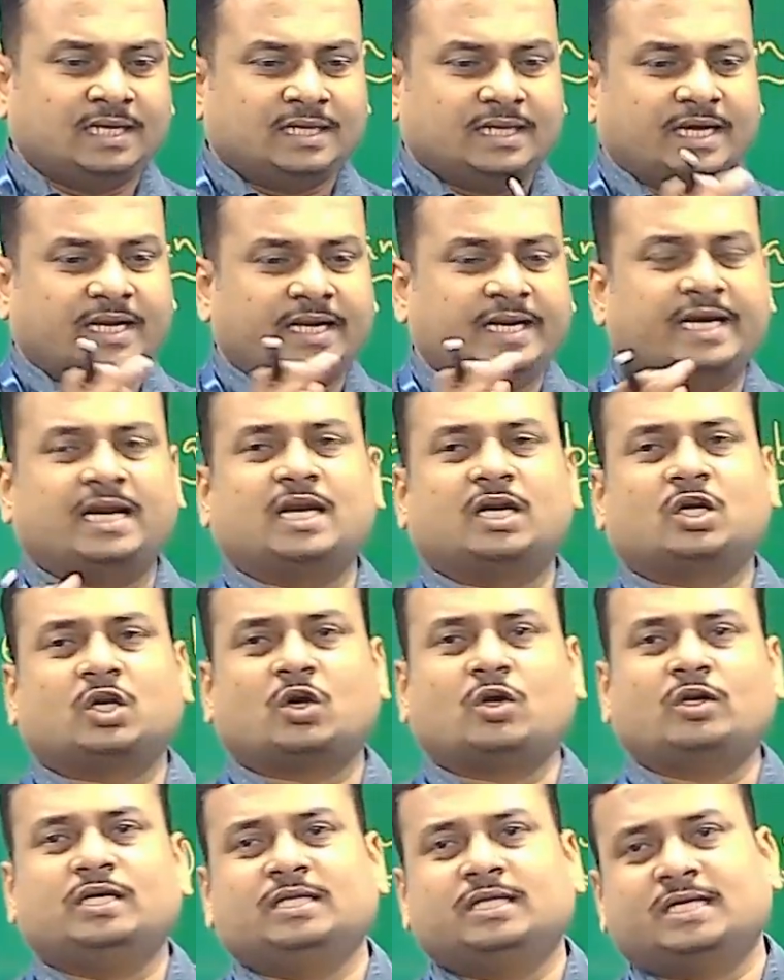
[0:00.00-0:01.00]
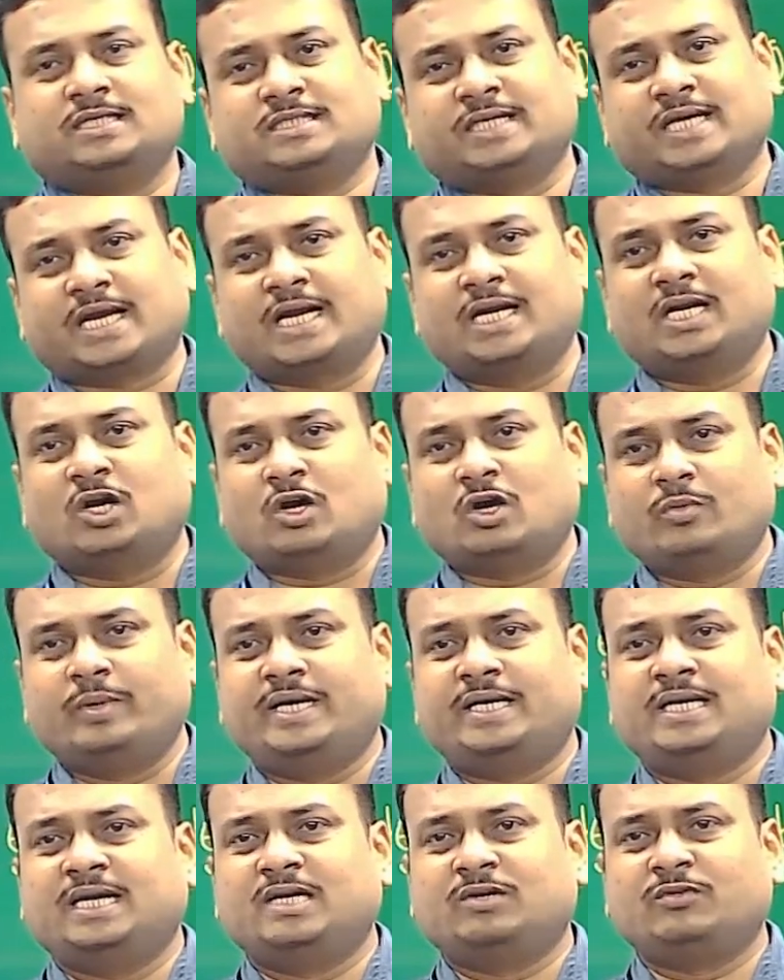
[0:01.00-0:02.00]
Then electron in the second
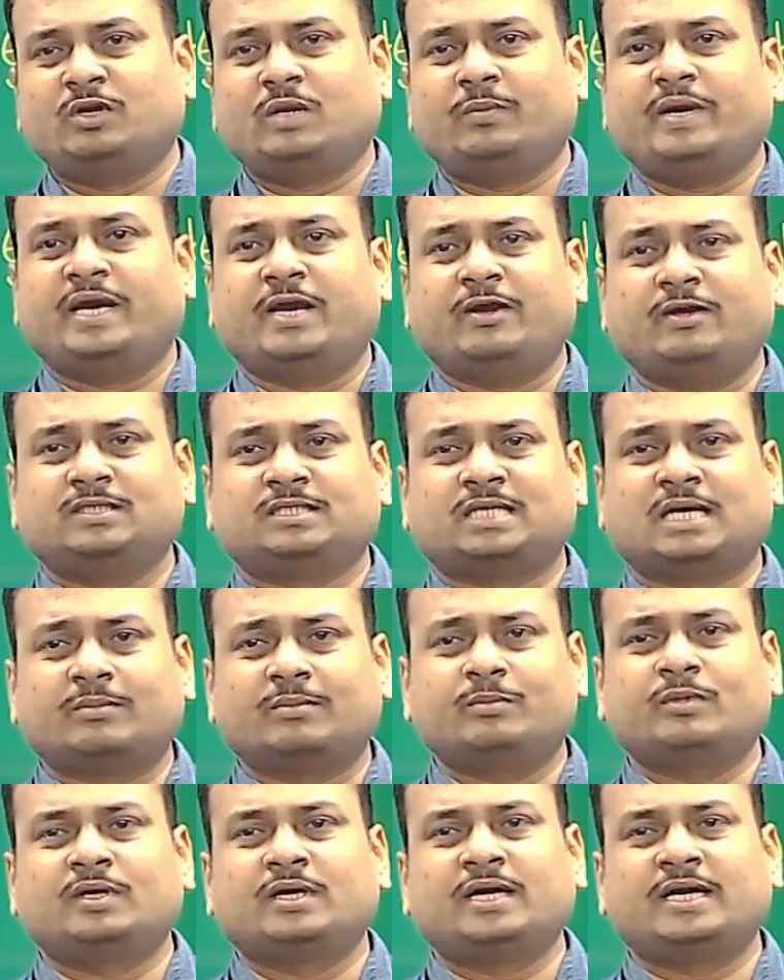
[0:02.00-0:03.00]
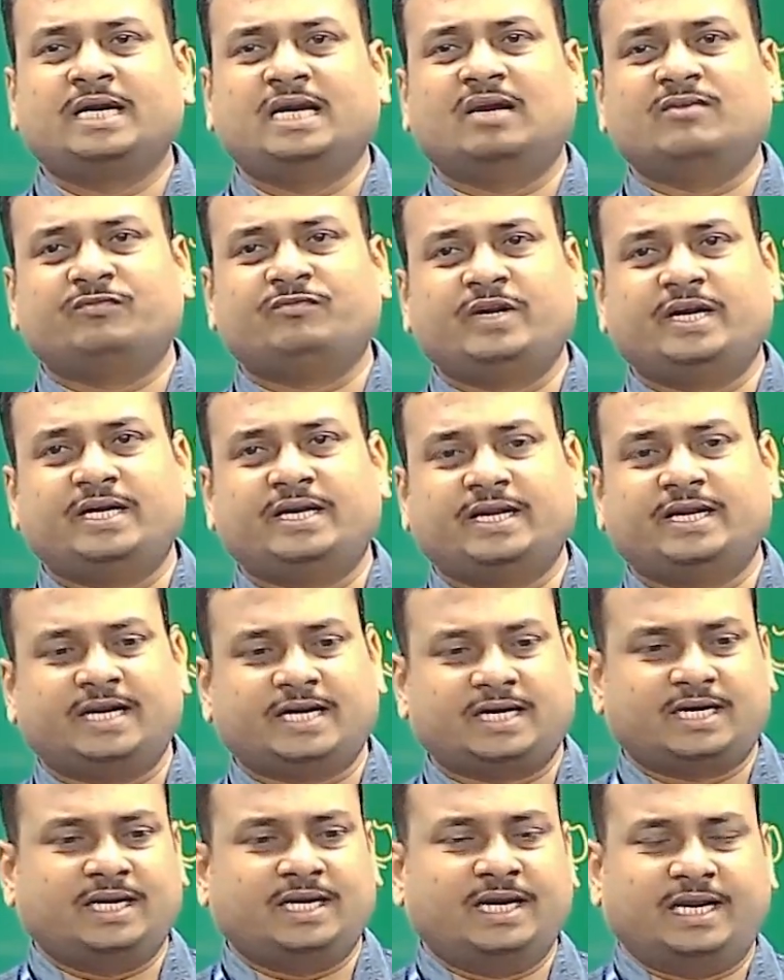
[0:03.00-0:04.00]
orbit, it will be having some definite
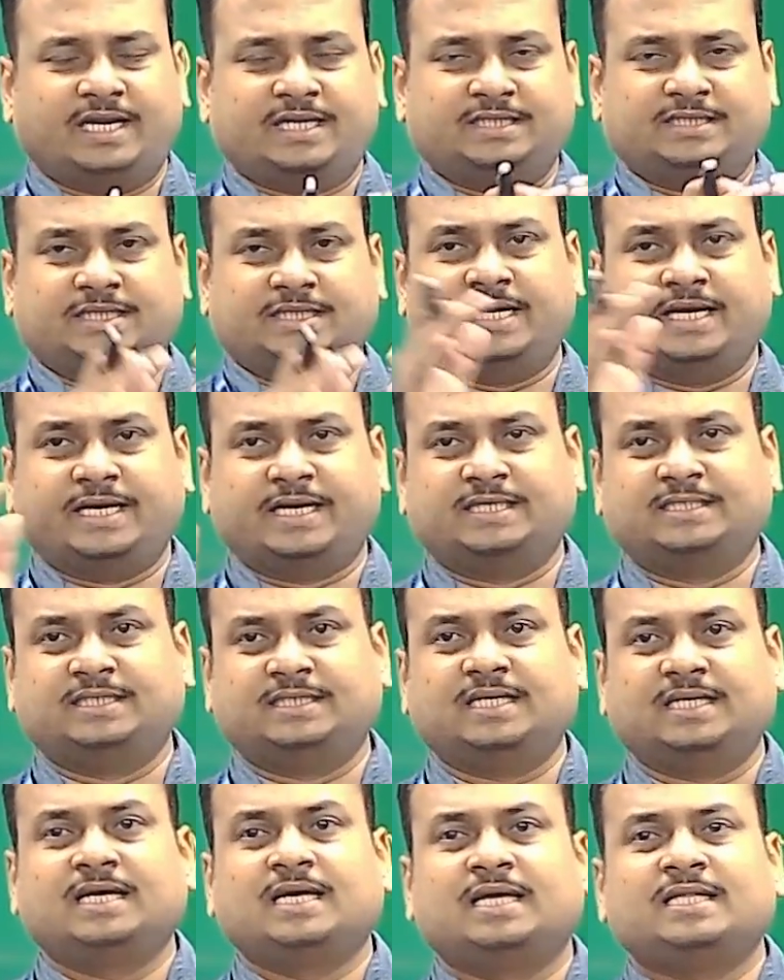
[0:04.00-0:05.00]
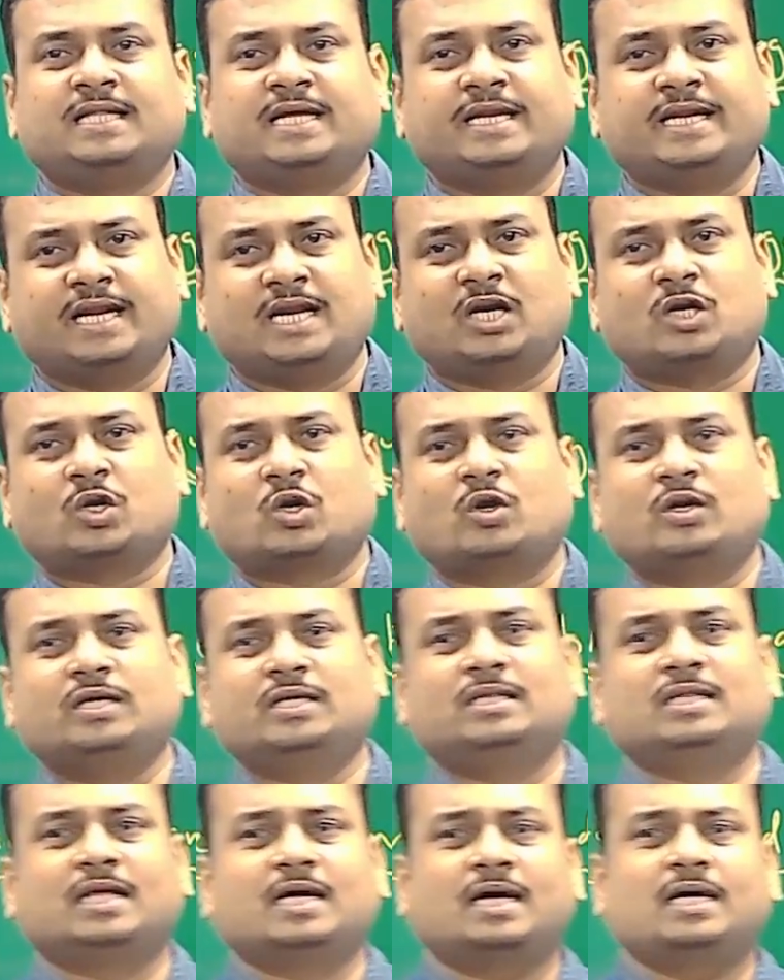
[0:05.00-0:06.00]
energy. Then electron
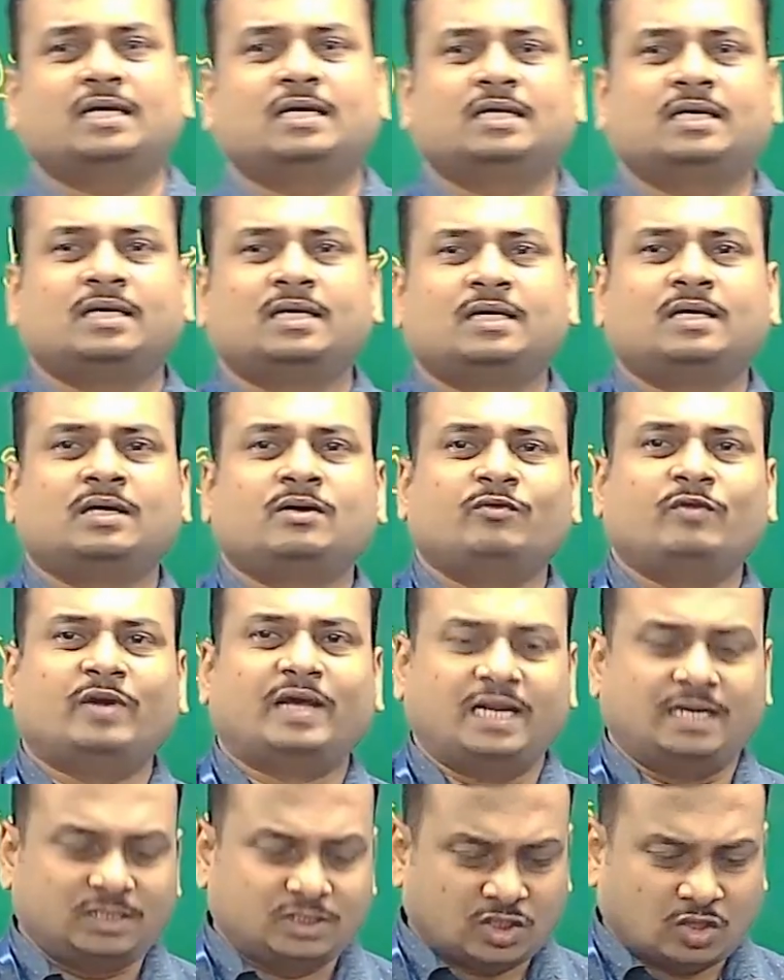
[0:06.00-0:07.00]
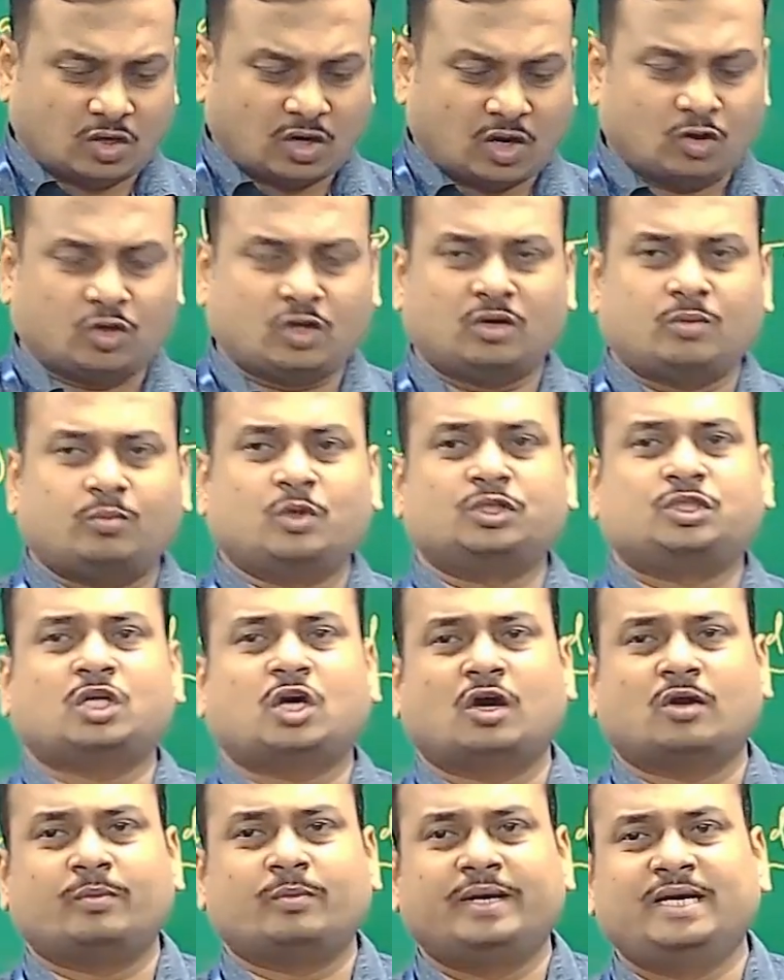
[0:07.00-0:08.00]
in the valence or outermost
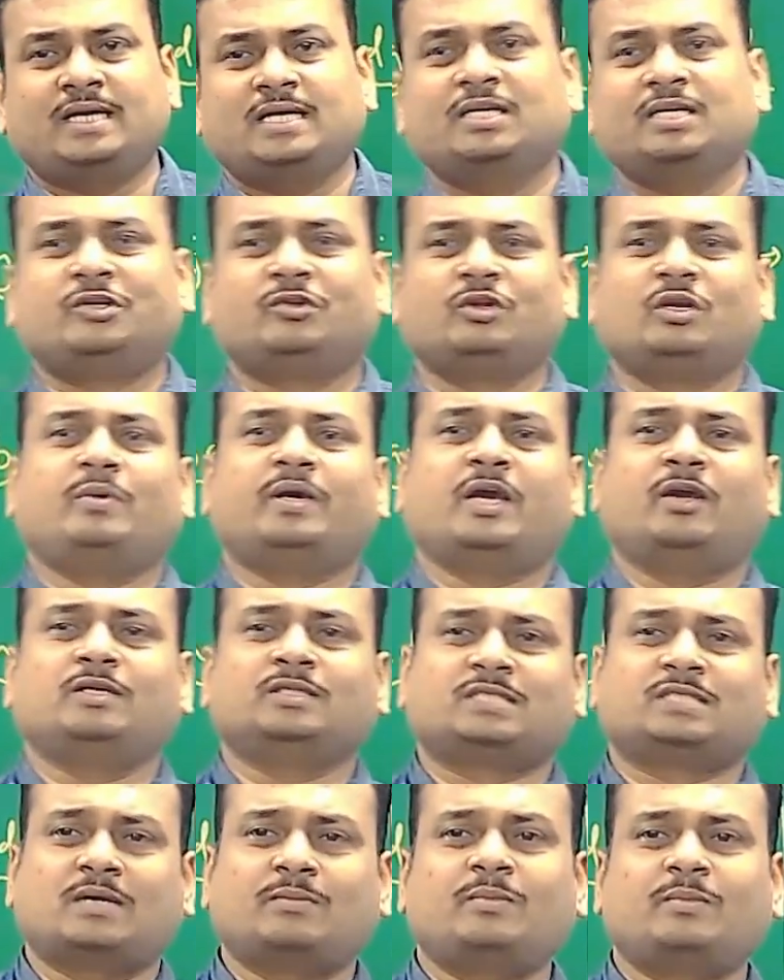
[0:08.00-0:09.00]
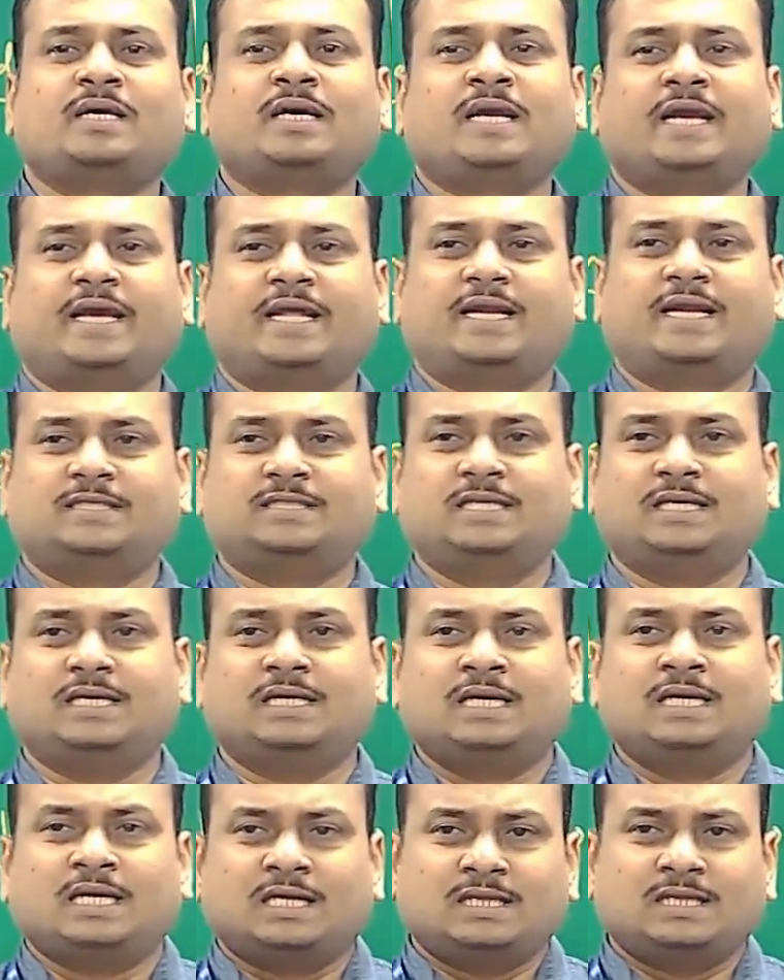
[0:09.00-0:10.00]
orbit, it will be having some
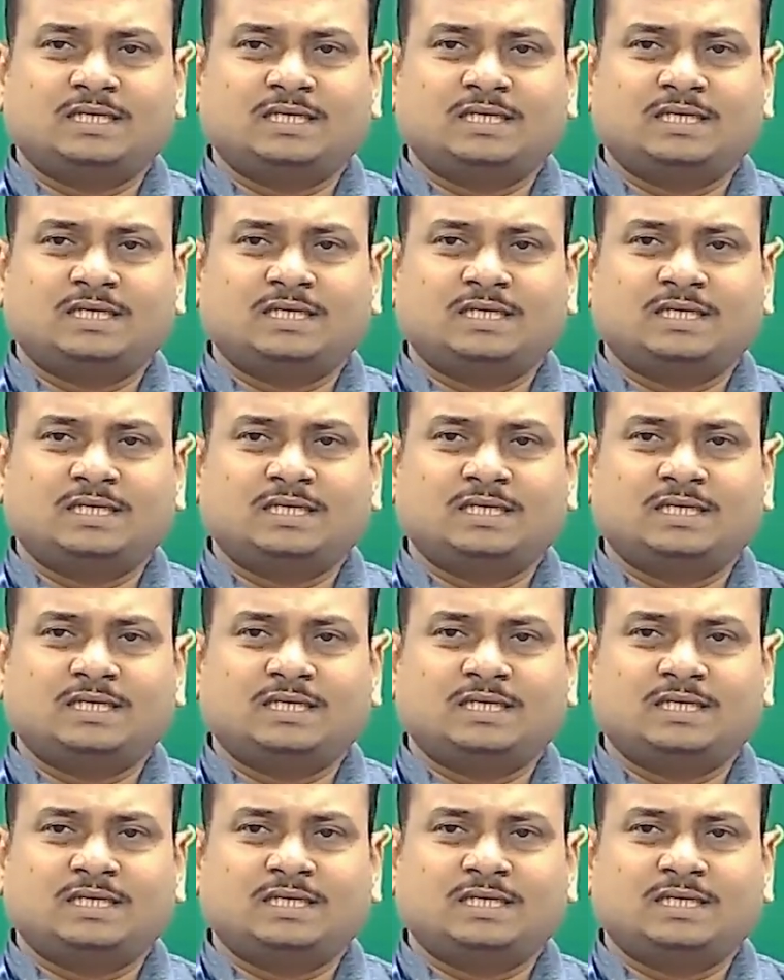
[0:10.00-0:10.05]
energy.